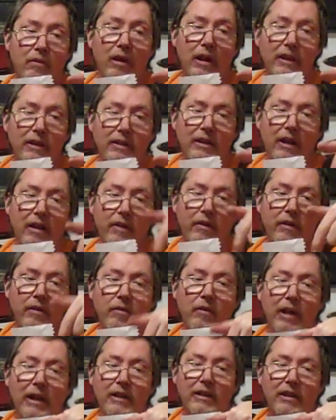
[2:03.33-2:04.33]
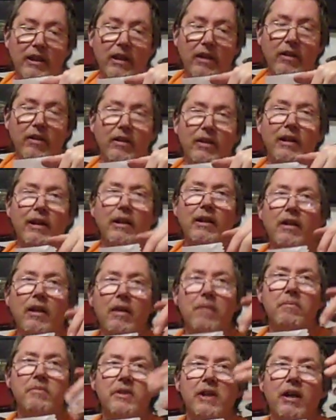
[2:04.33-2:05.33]
right there, and right there, and it
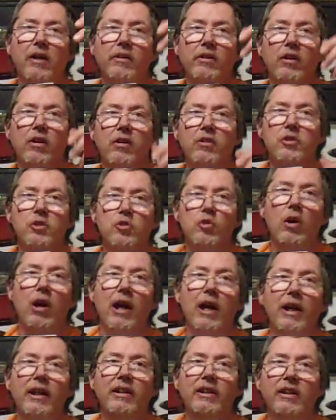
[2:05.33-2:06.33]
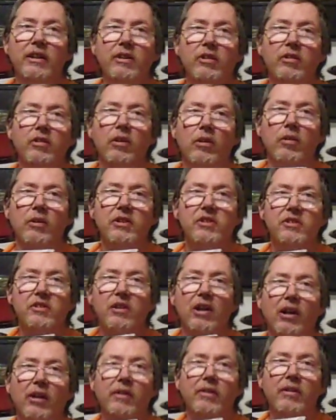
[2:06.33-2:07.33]
comes out all dry, then you know it's
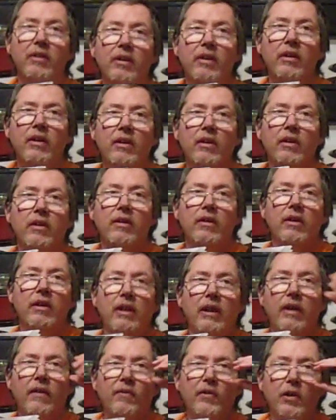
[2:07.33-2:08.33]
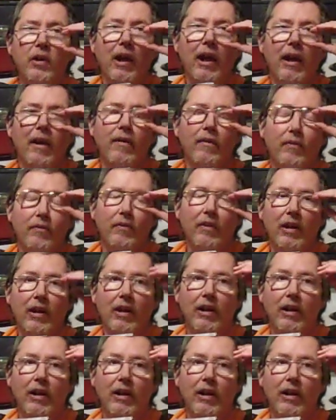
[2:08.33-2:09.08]
done. If you have